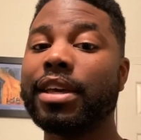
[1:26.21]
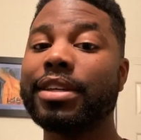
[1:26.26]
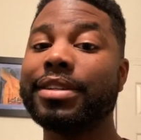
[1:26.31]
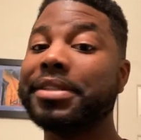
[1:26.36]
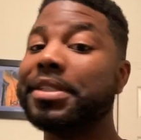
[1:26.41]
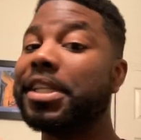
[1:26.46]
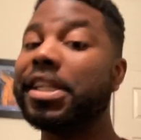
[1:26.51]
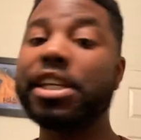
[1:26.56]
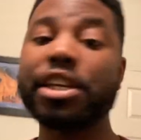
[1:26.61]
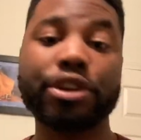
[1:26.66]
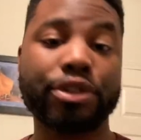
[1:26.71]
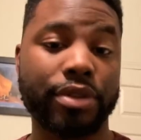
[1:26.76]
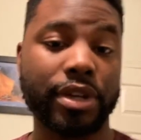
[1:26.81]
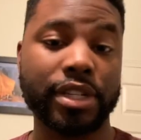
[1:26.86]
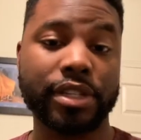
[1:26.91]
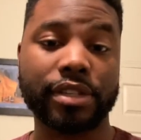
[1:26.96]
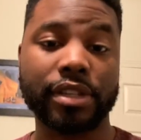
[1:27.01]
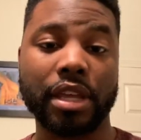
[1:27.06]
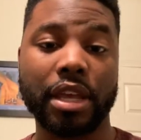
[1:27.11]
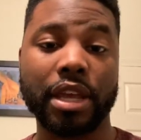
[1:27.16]

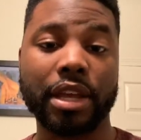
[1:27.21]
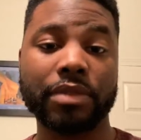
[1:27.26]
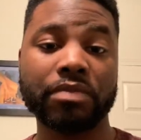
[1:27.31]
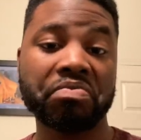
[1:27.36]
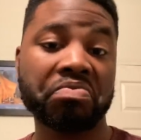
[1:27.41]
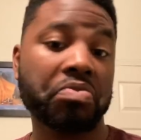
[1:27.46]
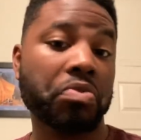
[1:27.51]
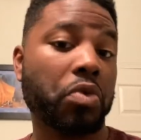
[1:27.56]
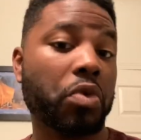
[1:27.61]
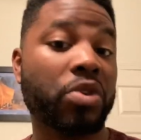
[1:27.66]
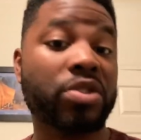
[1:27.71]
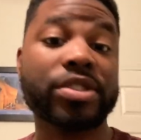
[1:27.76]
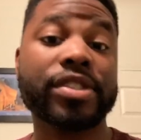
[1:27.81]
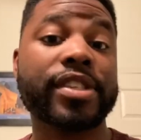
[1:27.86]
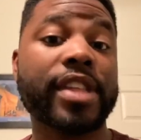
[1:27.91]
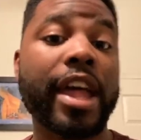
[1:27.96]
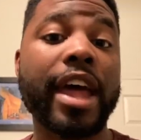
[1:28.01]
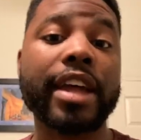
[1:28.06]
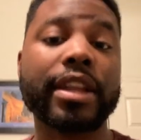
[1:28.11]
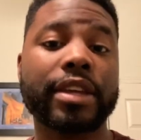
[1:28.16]
decreasing, or
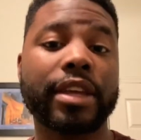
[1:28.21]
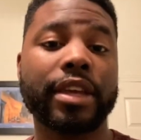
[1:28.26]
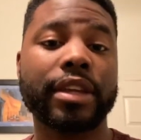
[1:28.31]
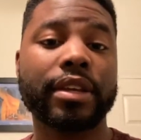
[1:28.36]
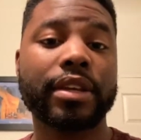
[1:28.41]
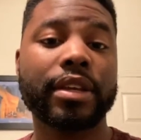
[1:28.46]
stagnant,